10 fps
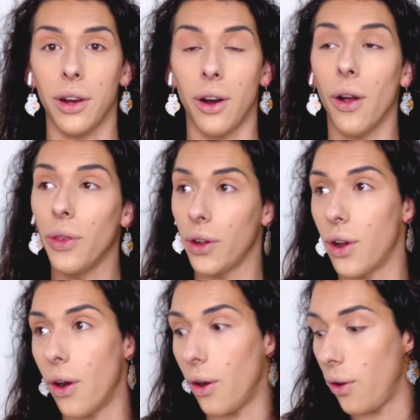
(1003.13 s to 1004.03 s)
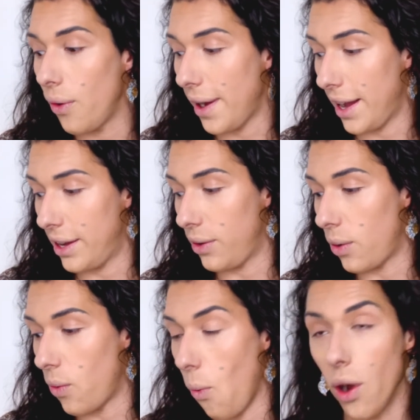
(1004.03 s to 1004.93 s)
on the go and
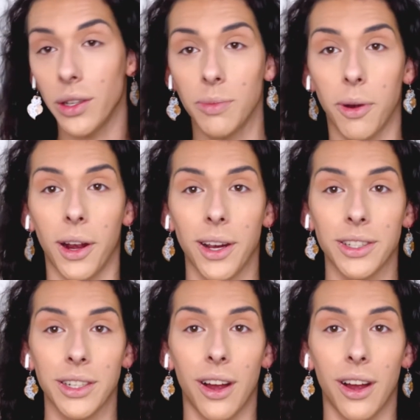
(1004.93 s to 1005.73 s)
want products that